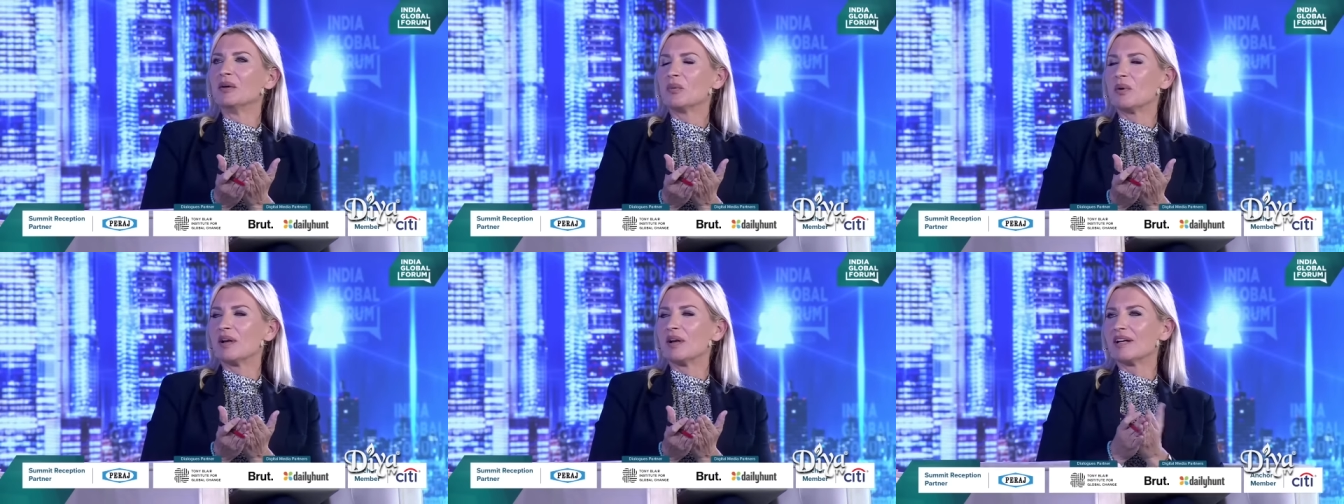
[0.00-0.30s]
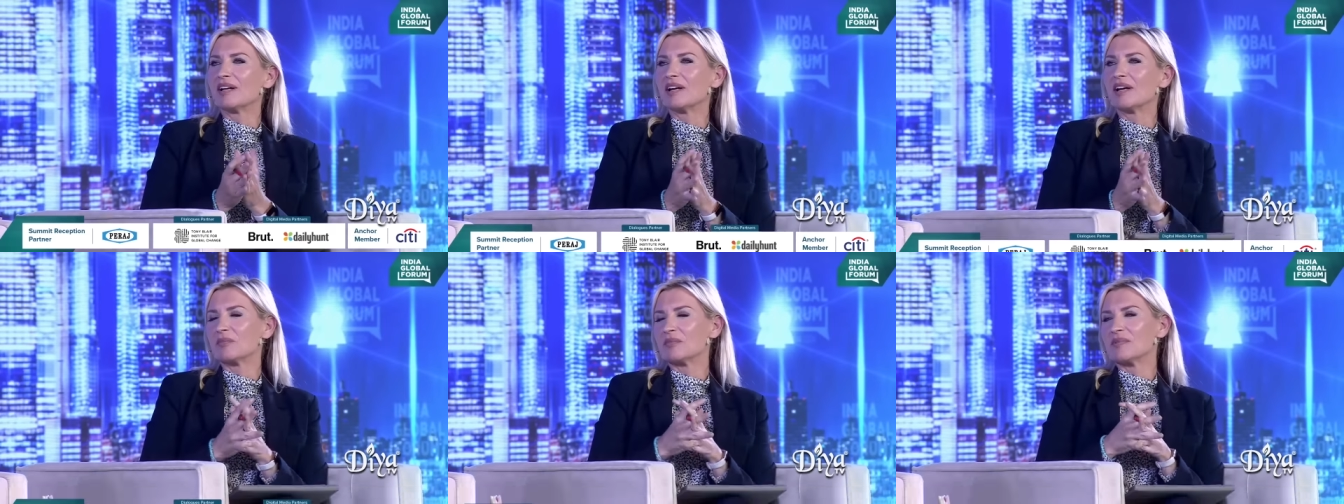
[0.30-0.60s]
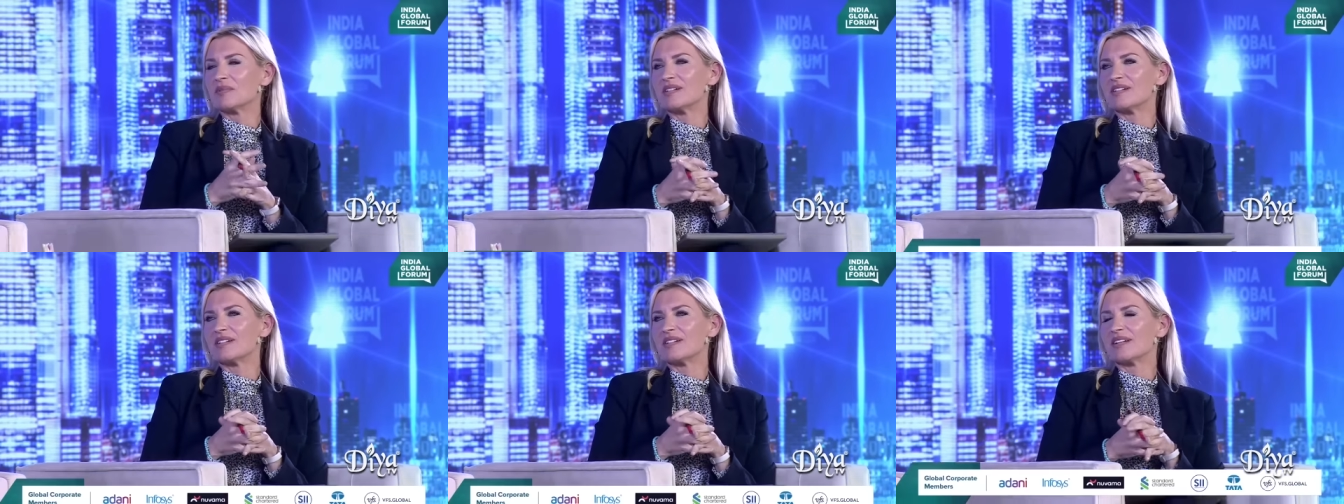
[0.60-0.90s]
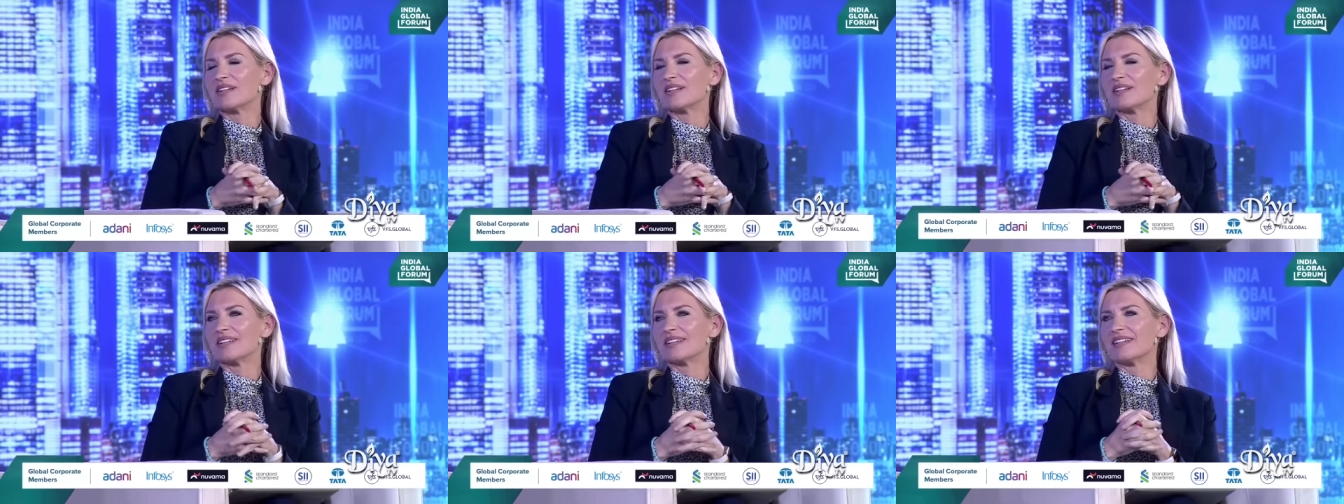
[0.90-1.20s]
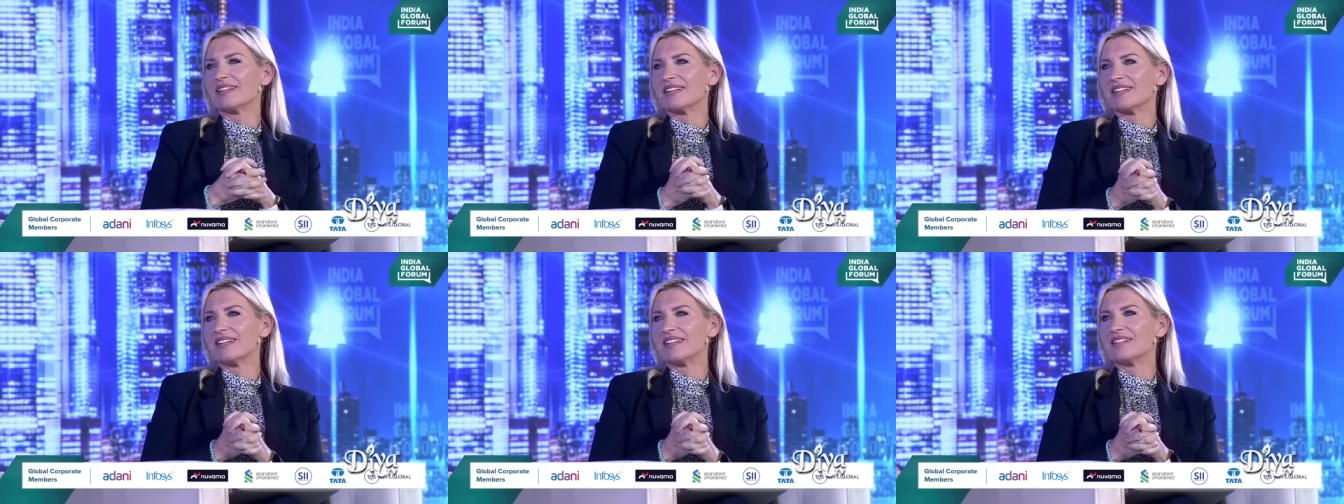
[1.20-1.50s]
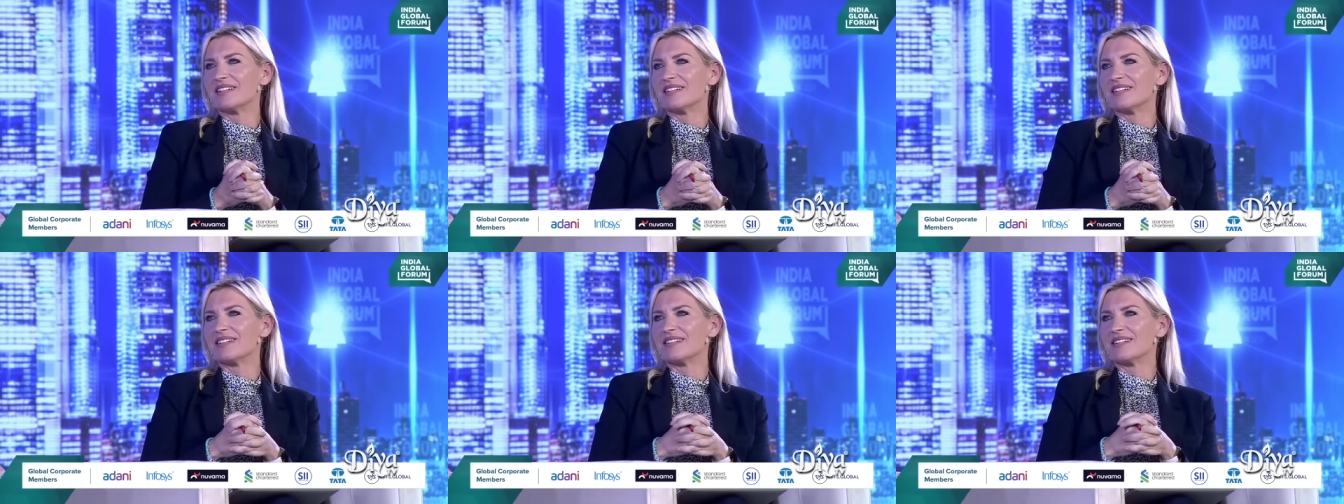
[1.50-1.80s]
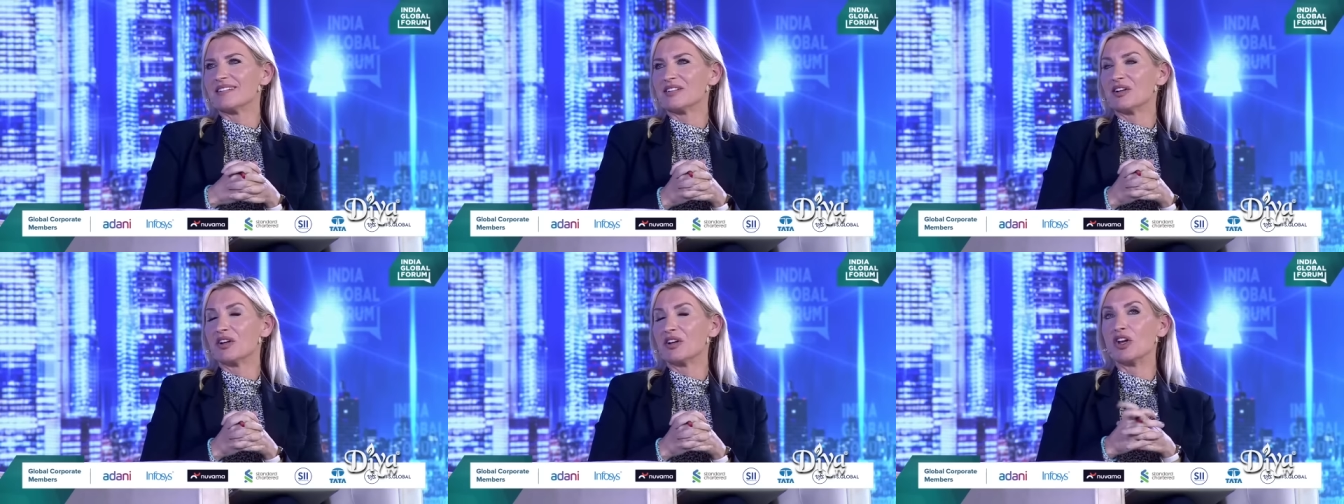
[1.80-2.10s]
when it comes to
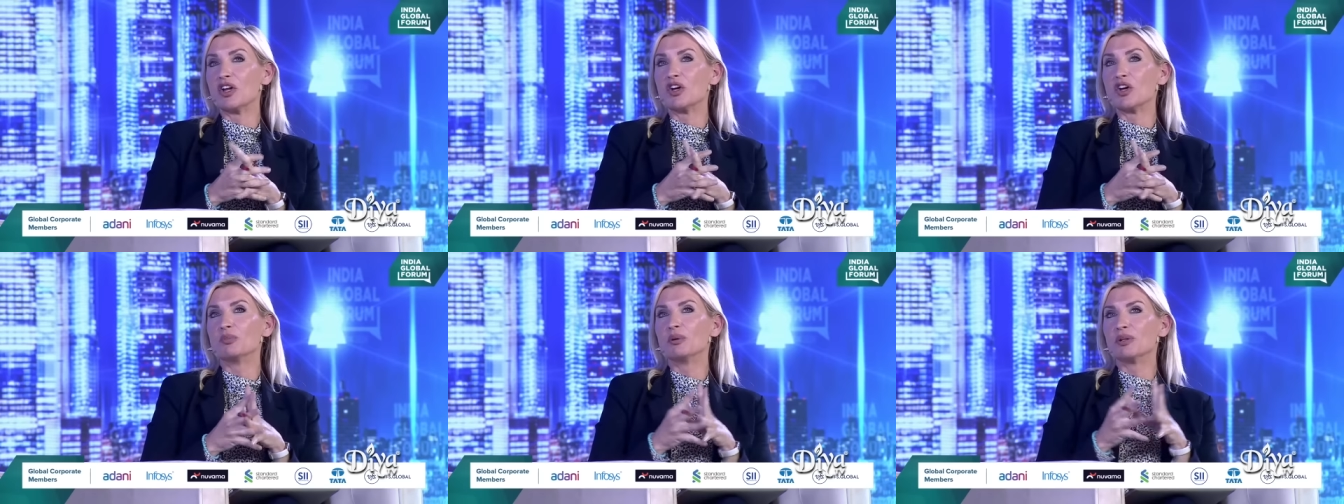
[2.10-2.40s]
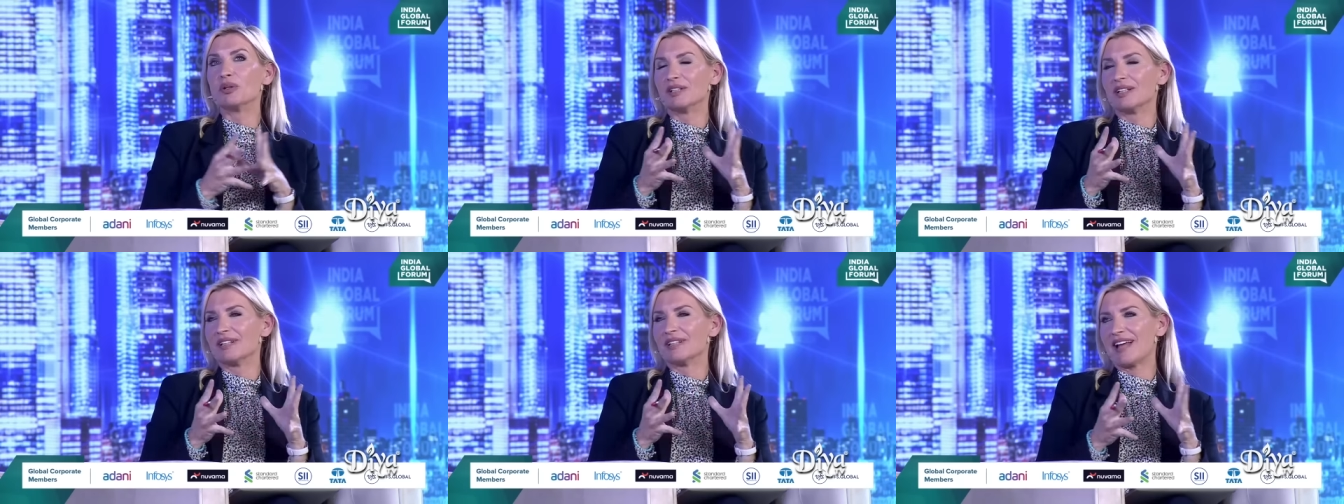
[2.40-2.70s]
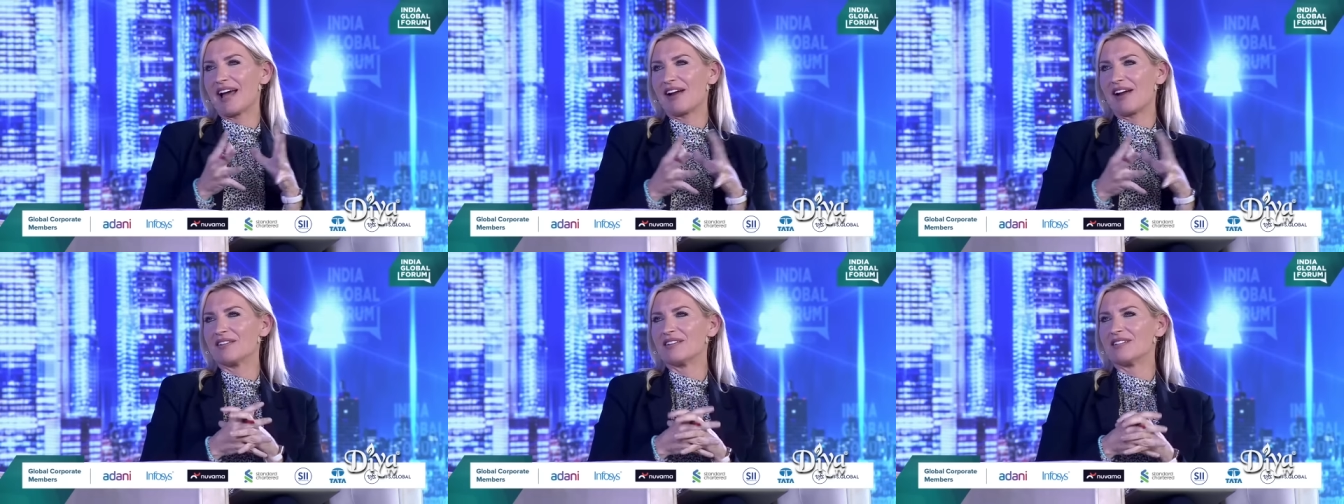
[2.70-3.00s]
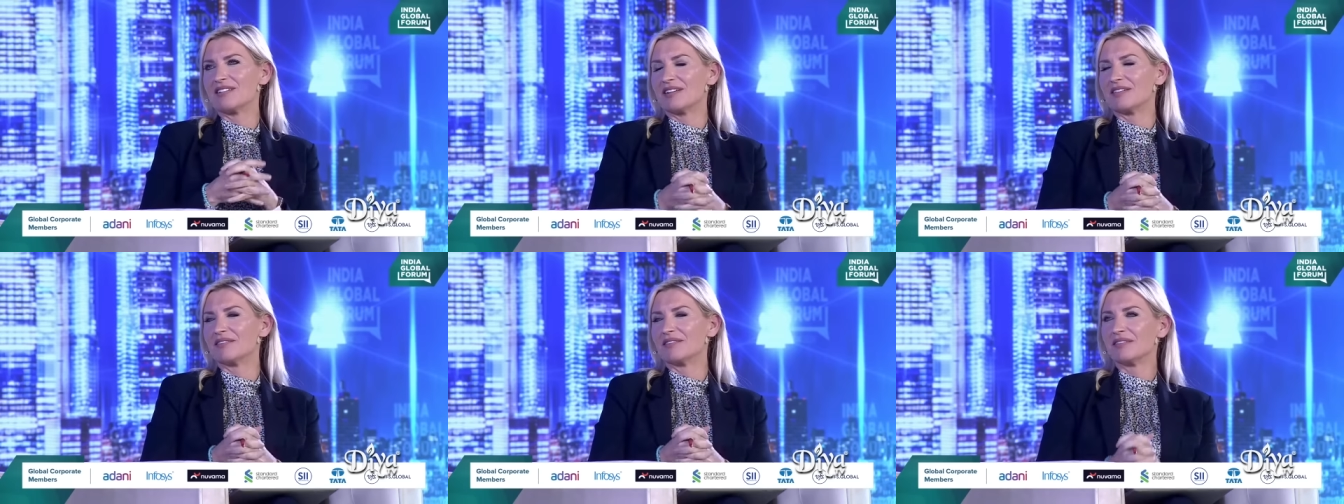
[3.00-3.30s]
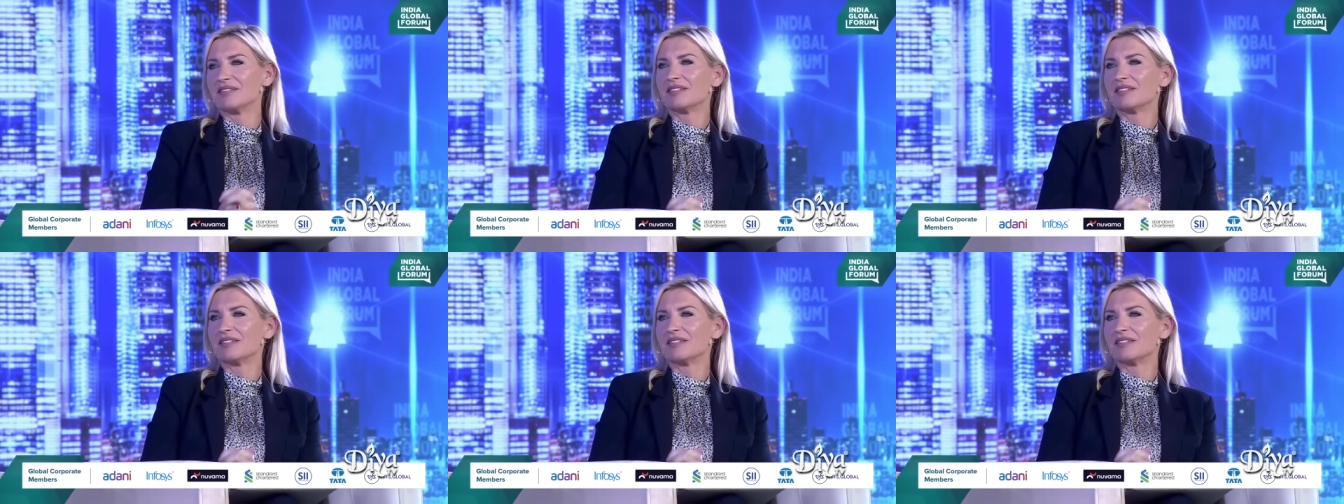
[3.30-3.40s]
India's global narrative?